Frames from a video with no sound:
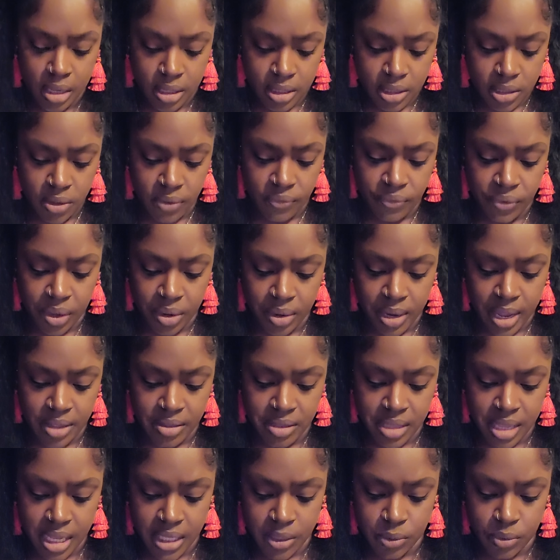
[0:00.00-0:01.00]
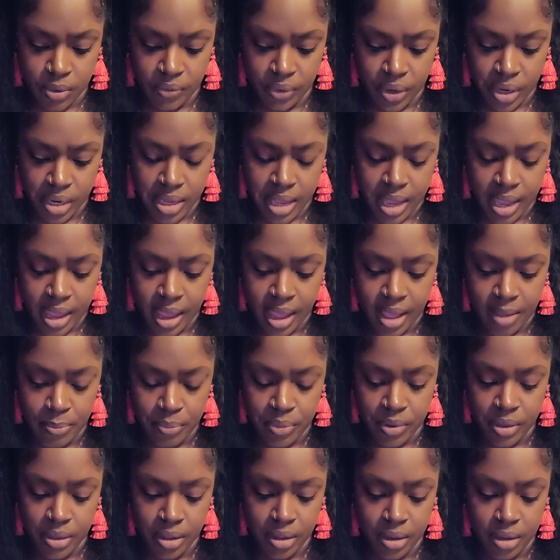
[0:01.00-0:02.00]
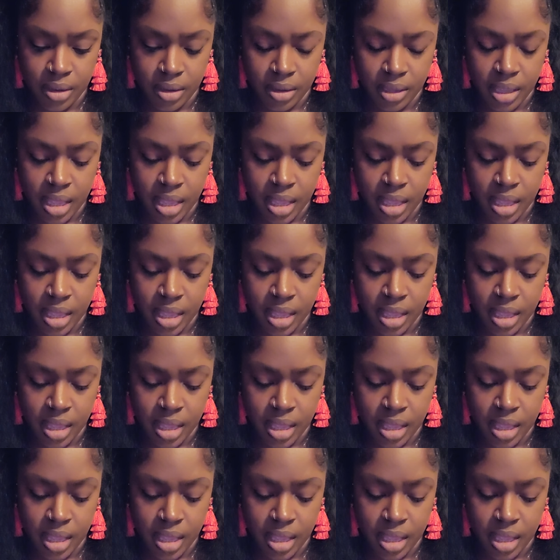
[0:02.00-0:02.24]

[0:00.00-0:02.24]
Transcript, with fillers: So you felt like things were very happy, uh,